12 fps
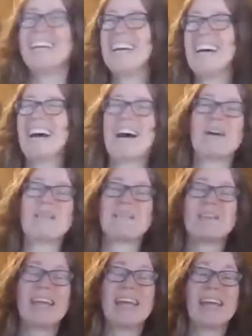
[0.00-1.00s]

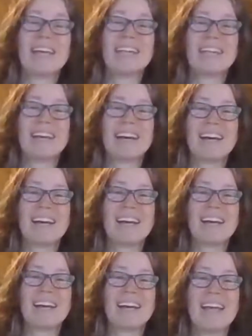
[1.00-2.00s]
And
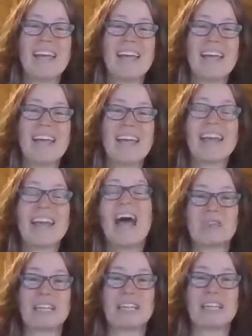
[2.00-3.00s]

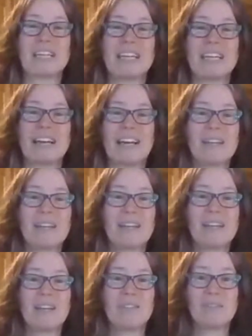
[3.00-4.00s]
how they can
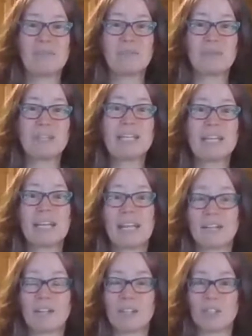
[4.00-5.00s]
really get
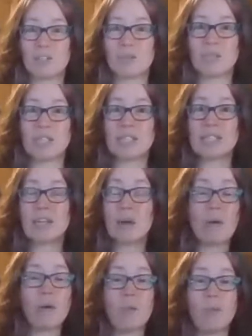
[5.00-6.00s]
a handle
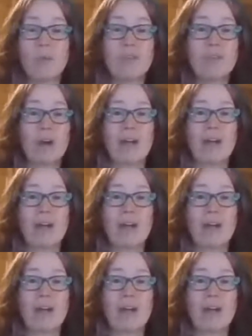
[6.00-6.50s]
on using these. Now